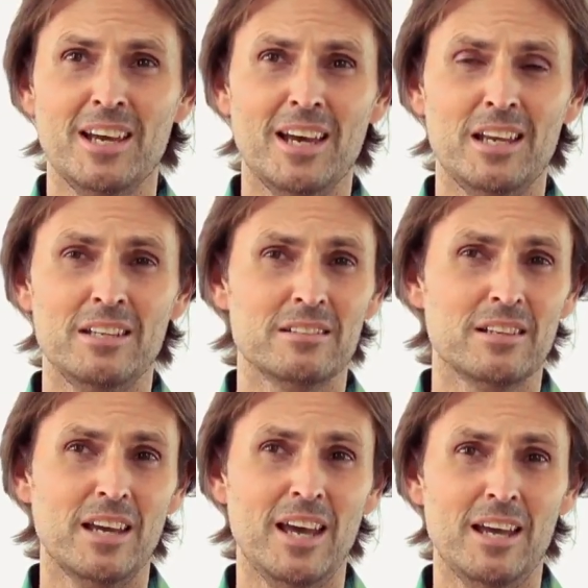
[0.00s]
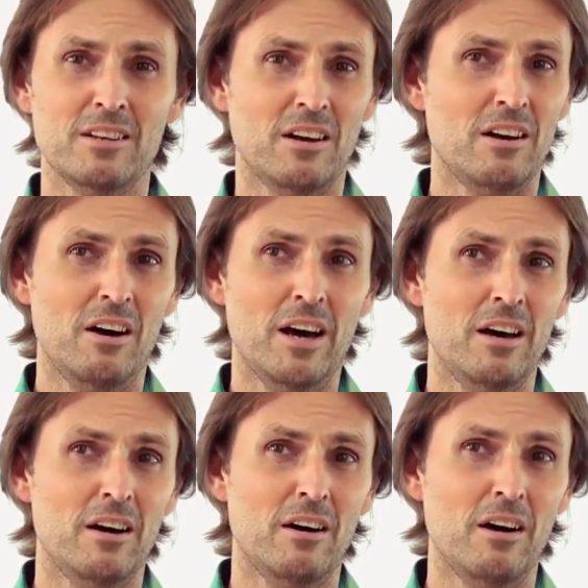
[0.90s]
And
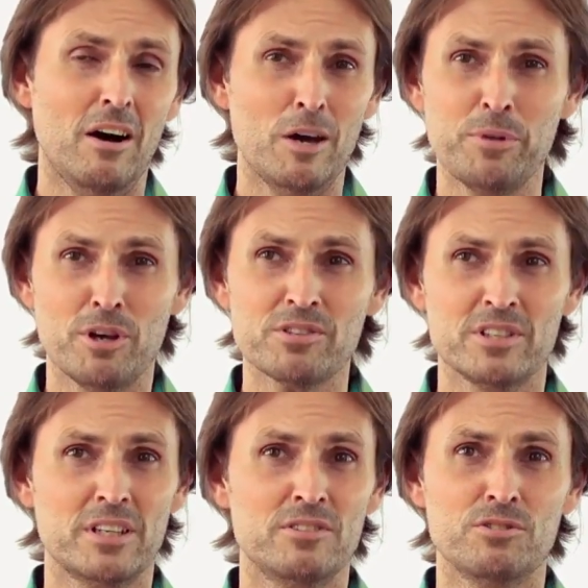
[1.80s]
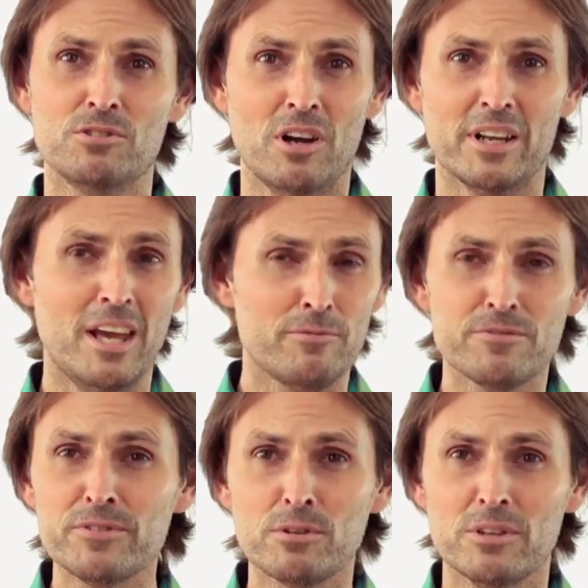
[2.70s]
I personally do not ever
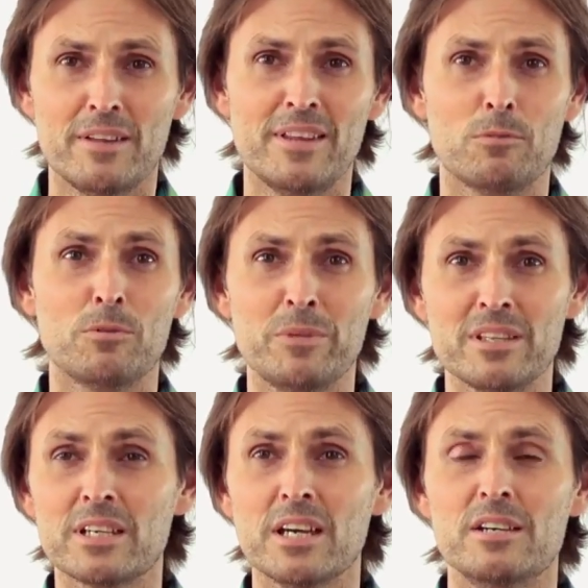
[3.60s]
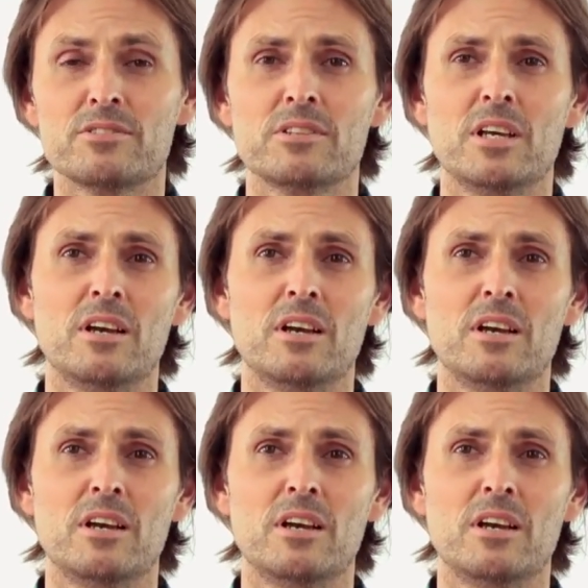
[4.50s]
feel like that will be the case.